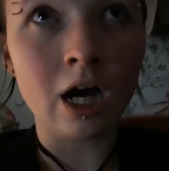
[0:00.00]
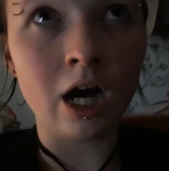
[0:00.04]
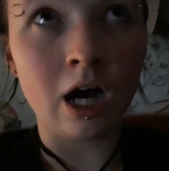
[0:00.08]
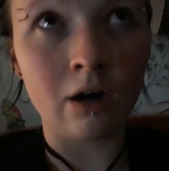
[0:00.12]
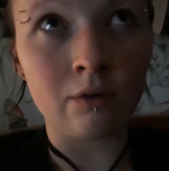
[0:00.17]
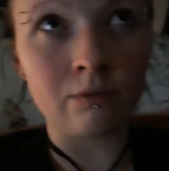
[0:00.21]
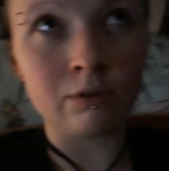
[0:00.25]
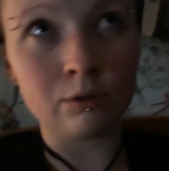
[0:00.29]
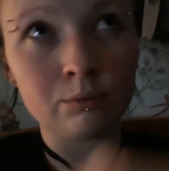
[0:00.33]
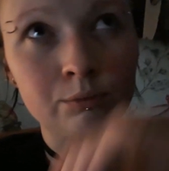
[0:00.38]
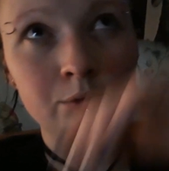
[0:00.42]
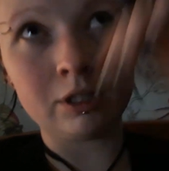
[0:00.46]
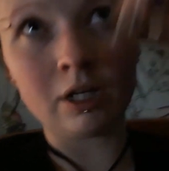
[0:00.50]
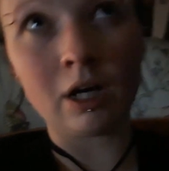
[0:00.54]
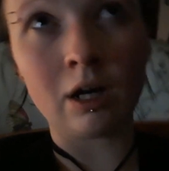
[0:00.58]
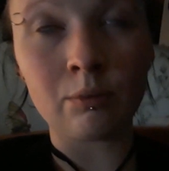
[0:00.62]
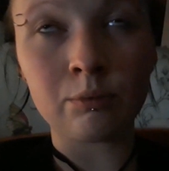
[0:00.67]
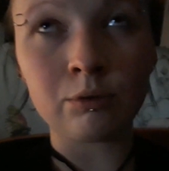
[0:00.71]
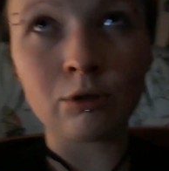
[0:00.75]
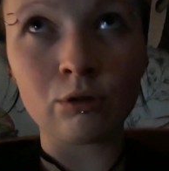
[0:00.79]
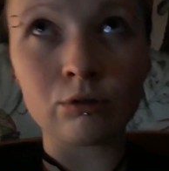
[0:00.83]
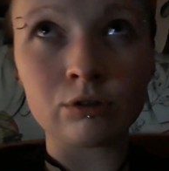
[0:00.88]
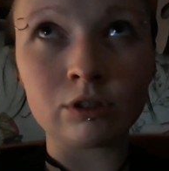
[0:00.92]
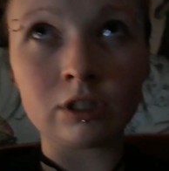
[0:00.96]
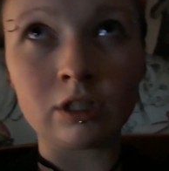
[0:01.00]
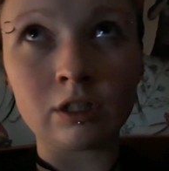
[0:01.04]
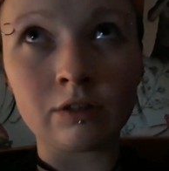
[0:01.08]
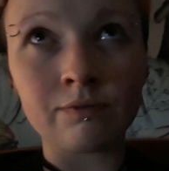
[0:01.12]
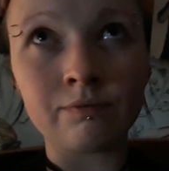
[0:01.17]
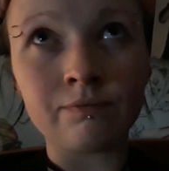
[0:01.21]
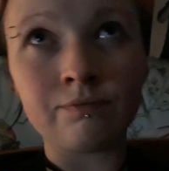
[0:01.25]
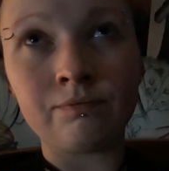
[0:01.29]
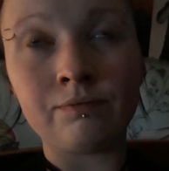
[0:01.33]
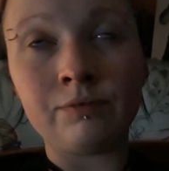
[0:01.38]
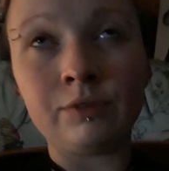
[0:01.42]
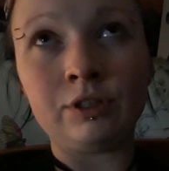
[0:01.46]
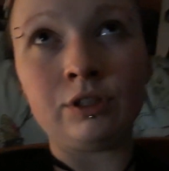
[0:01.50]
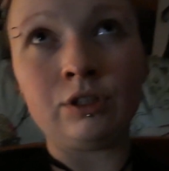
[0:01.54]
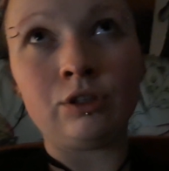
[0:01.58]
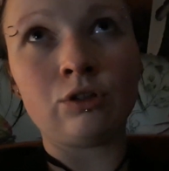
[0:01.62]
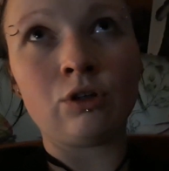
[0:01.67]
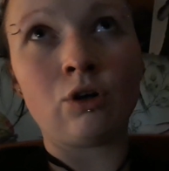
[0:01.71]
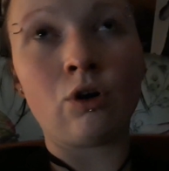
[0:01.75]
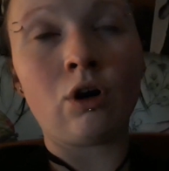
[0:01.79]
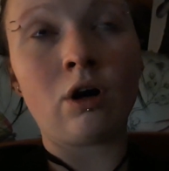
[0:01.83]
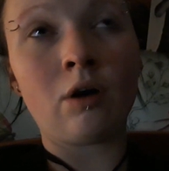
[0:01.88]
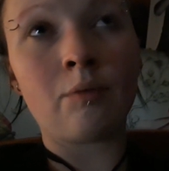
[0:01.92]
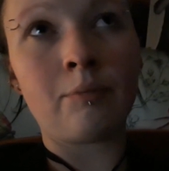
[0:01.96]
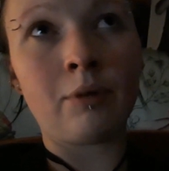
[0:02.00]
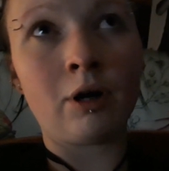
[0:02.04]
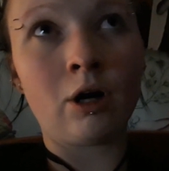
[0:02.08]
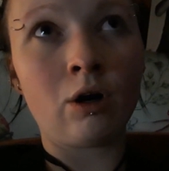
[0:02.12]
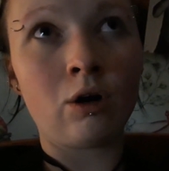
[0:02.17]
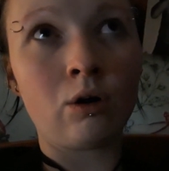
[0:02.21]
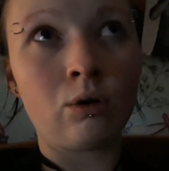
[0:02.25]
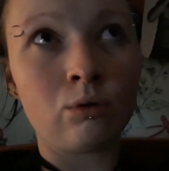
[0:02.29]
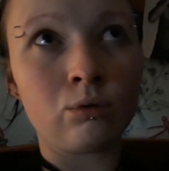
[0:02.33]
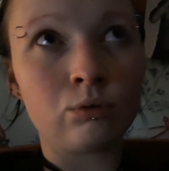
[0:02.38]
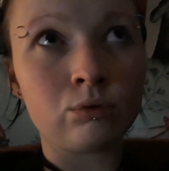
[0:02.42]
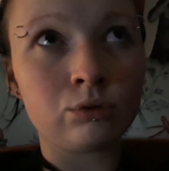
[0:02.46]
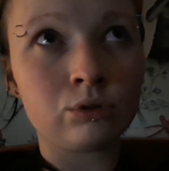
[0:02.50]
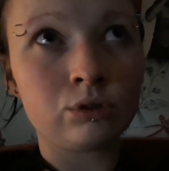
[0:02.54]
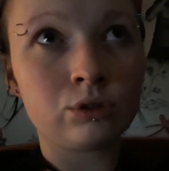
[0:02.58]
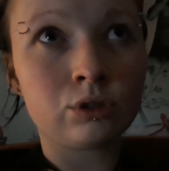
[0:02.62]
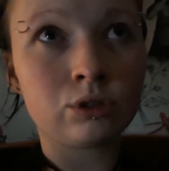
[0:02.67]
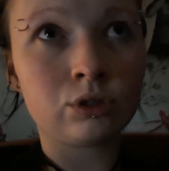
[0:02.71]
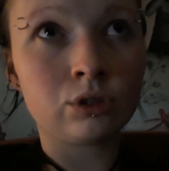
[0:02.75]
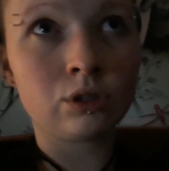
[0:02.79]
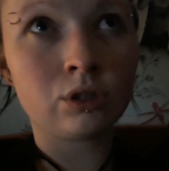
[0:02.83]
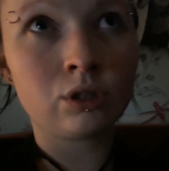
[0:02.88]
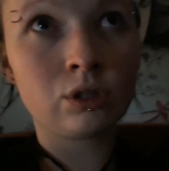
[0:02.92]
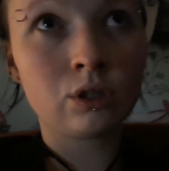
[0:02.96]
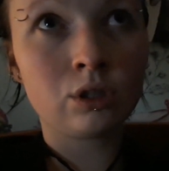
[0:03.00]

I will be uploading a video about